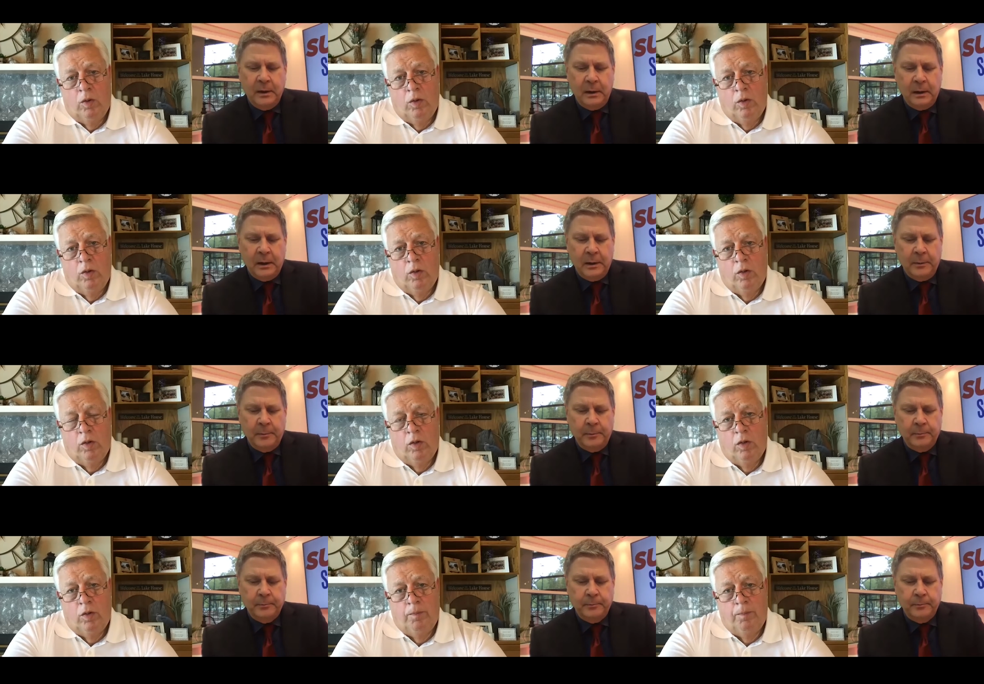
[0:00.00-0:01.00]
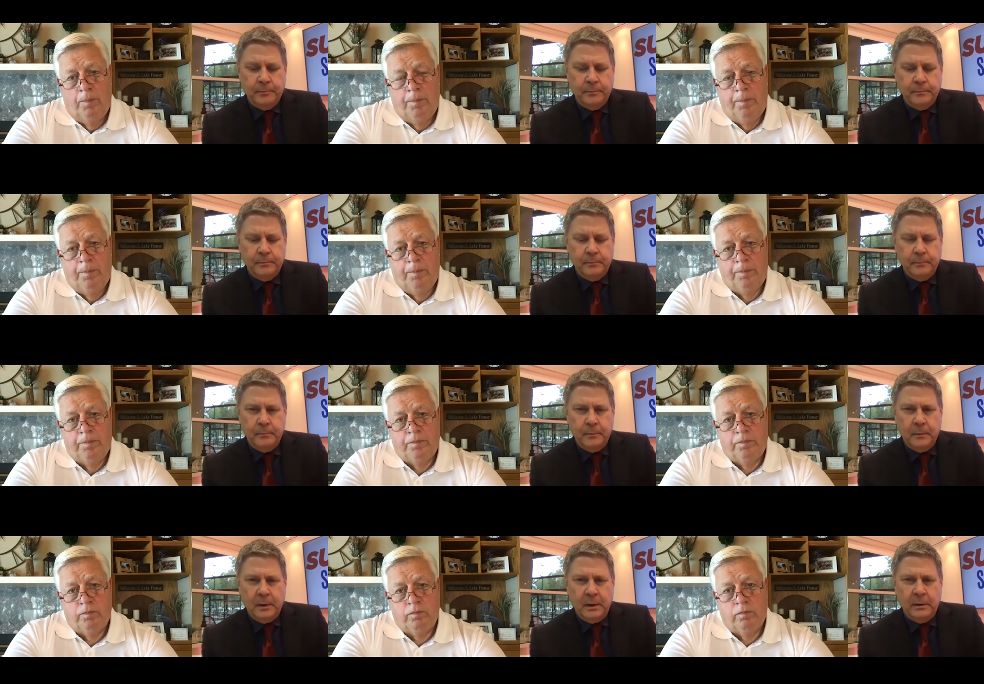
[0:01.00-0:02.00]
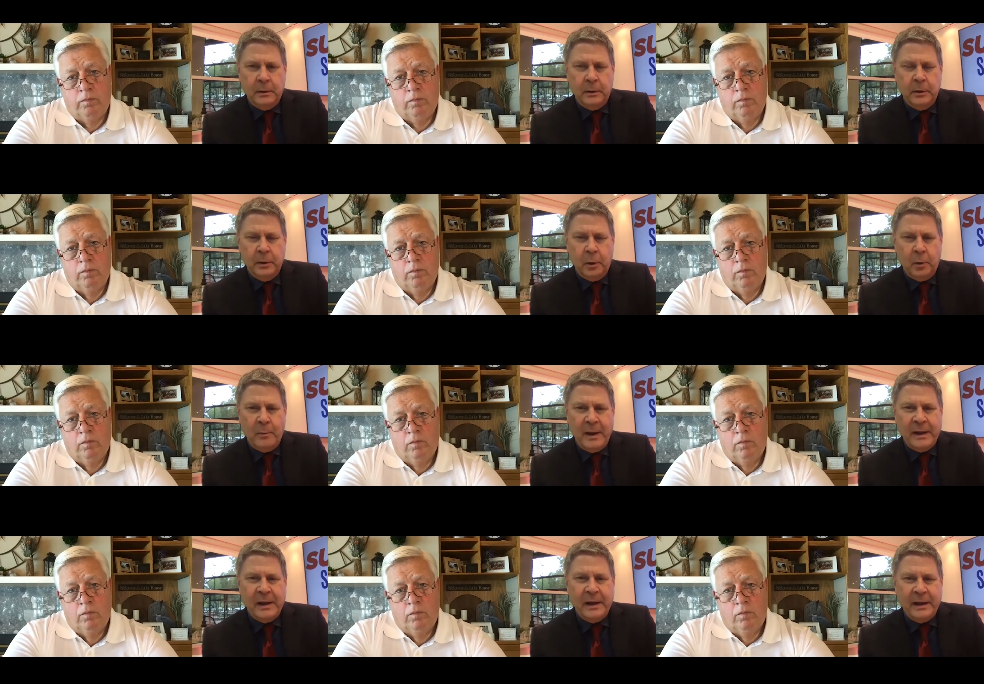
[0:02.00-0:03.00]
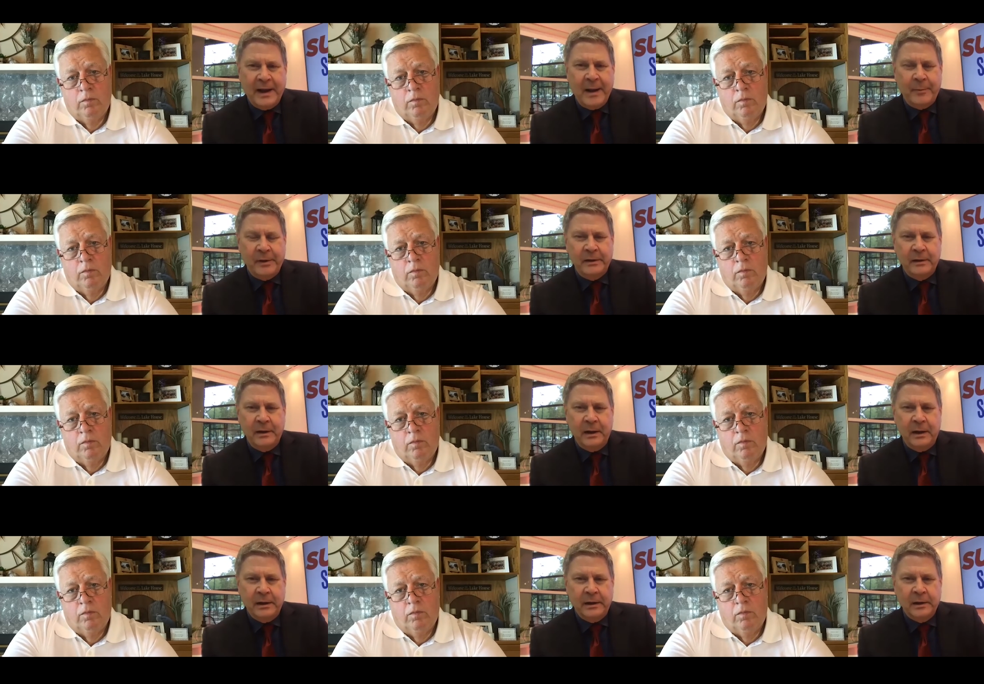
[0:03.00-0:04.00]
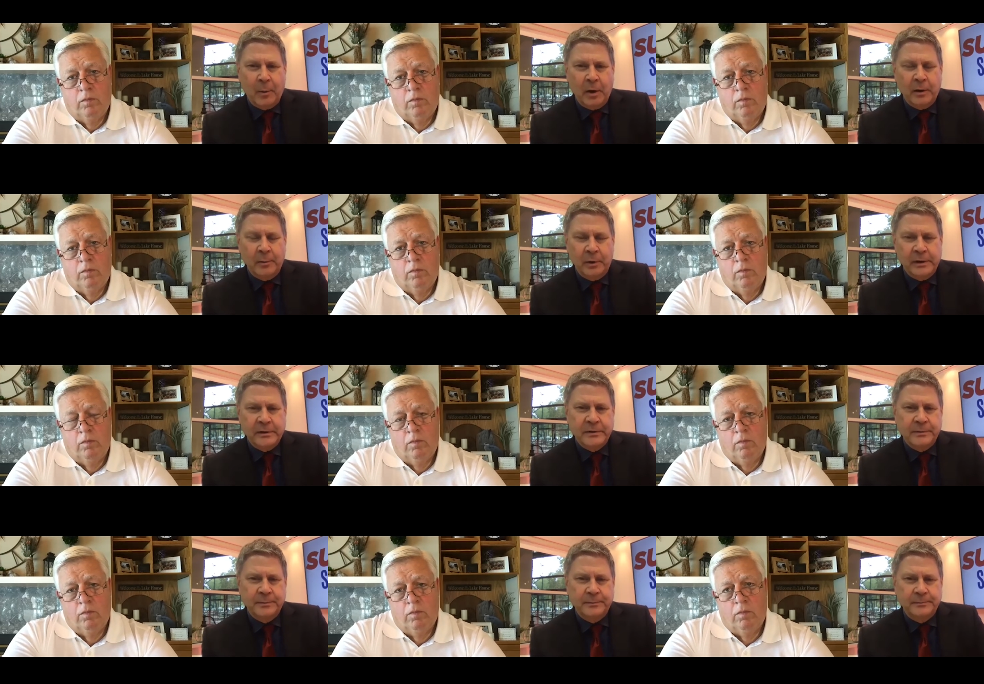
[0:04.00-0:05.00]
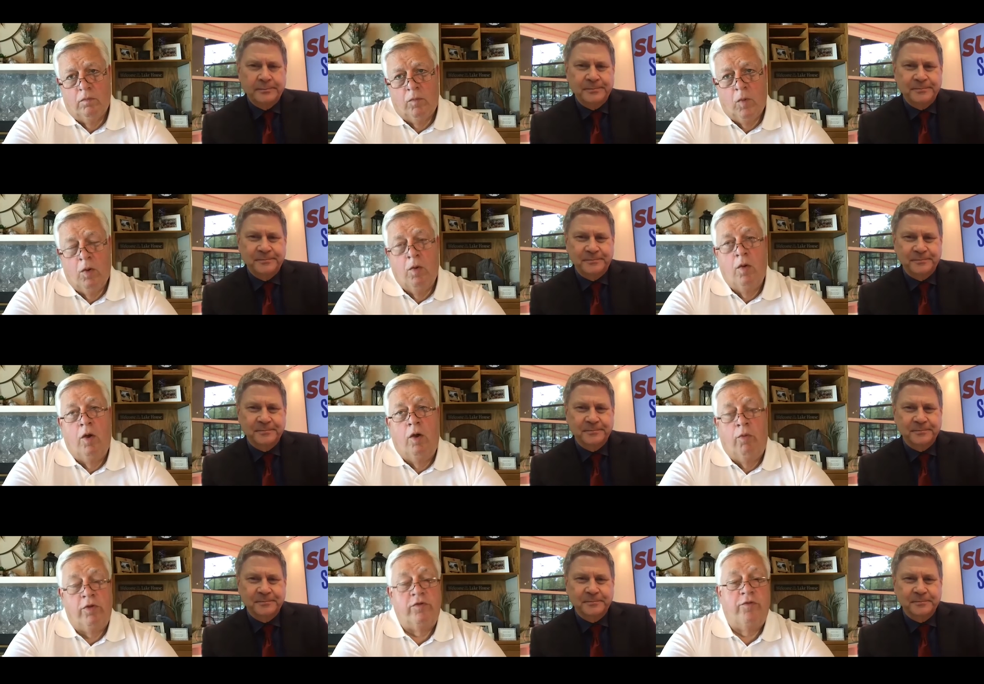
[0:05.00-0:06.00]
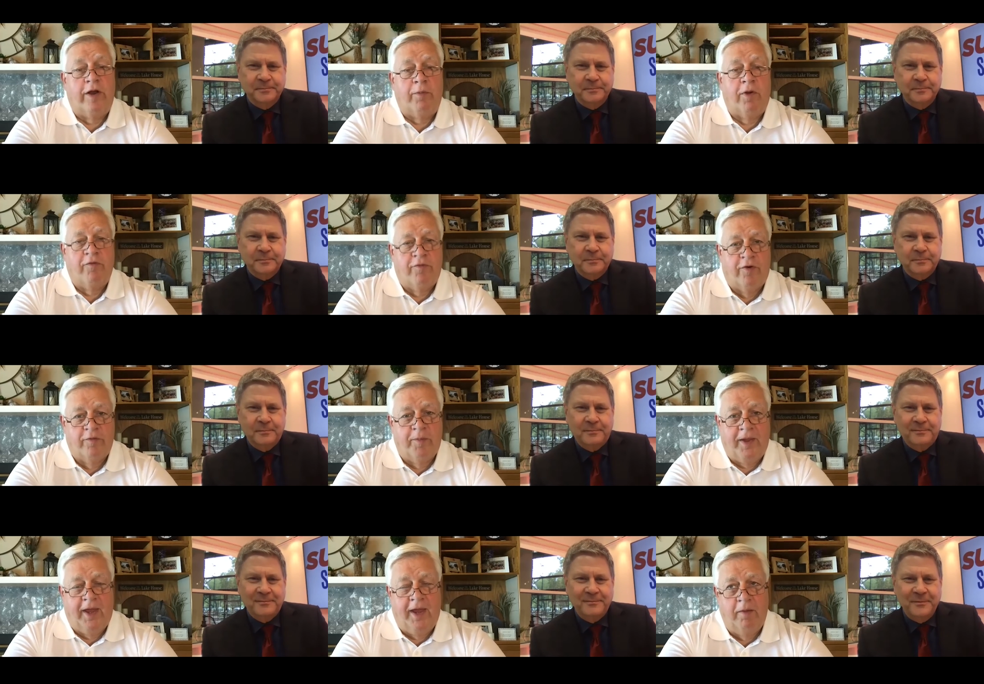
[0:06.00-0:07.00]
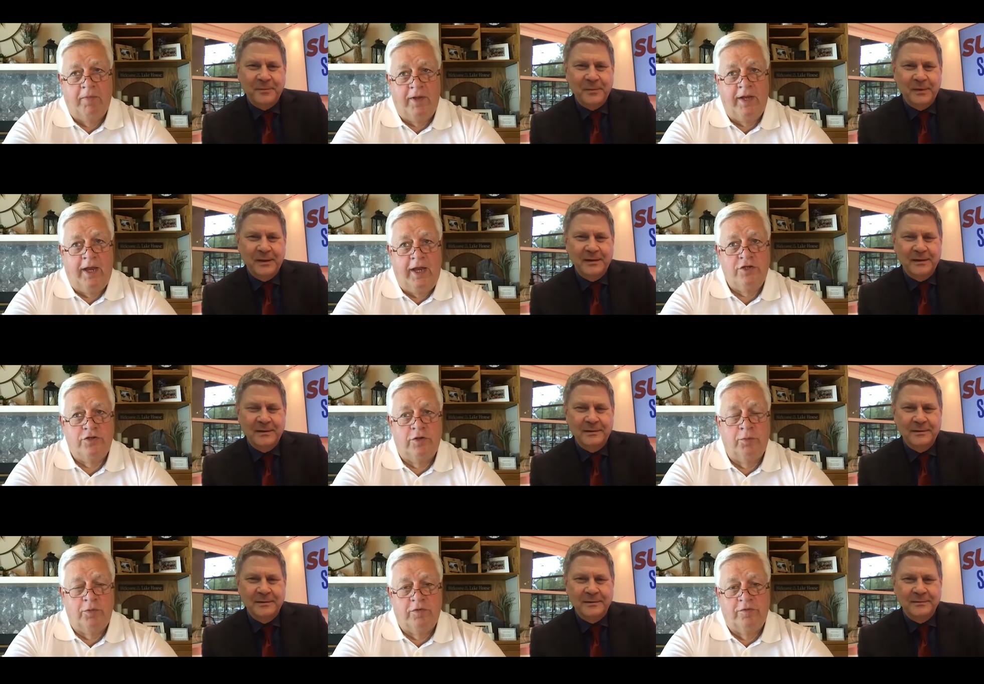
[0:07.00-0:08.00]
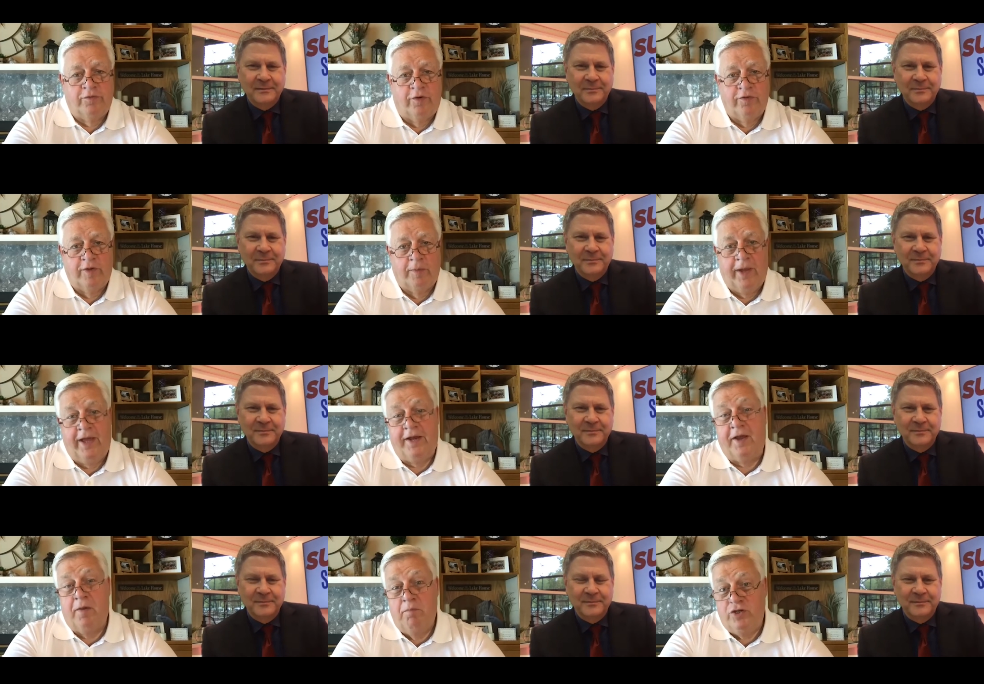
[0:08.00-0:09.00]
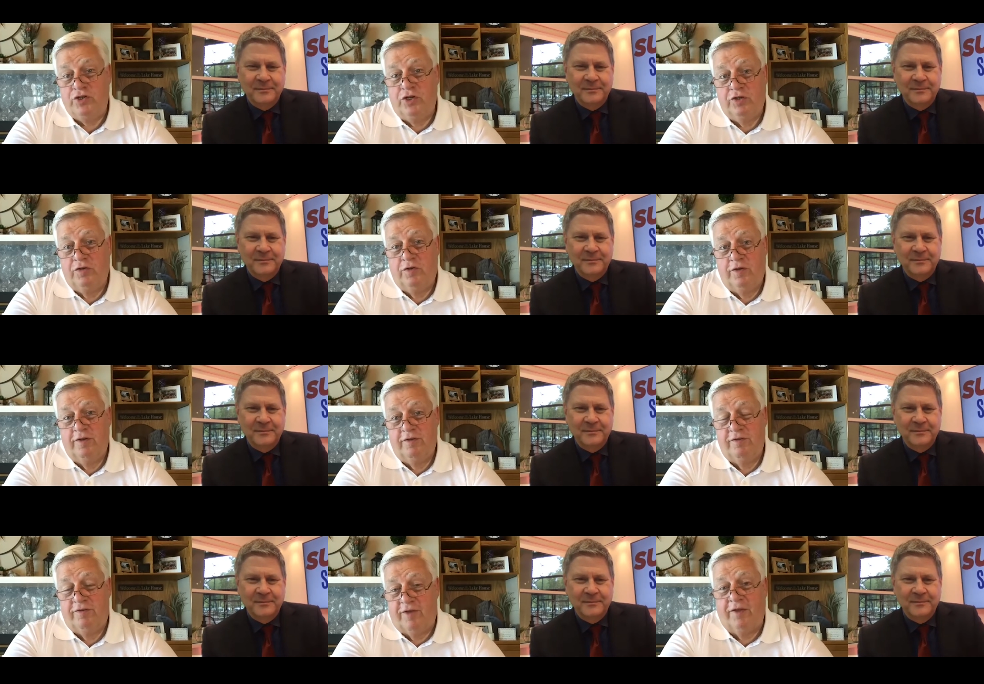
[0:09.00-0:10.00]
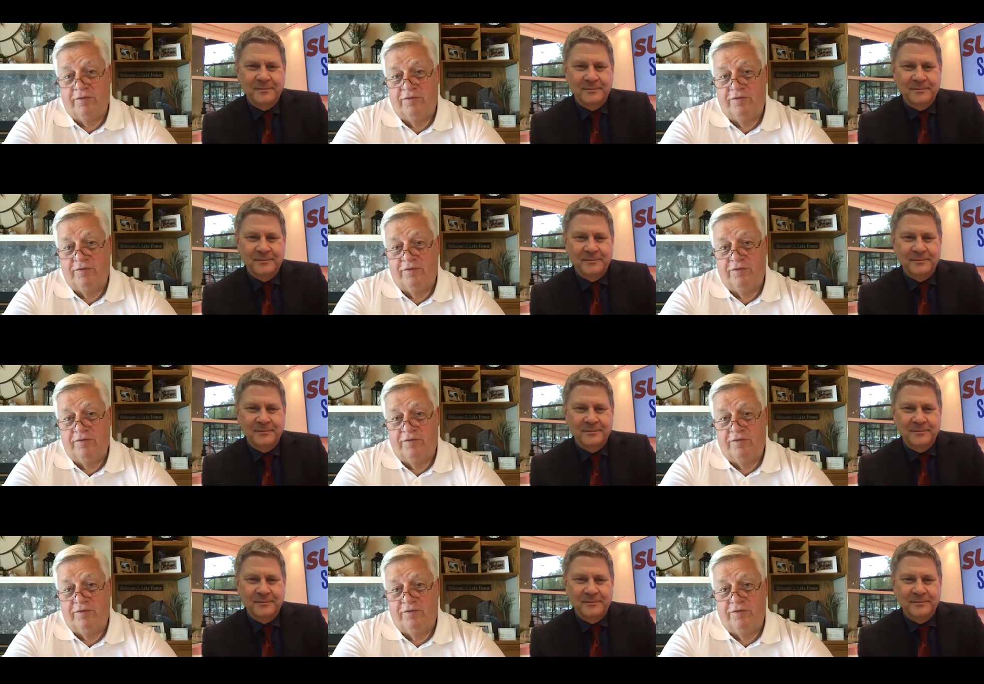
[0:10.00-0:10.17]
Speaker 1: um, you know making it happen uh, in the marketplace?
Speaker 2: Well, it's funny when I first became an agent, it was the first time I had a commission sales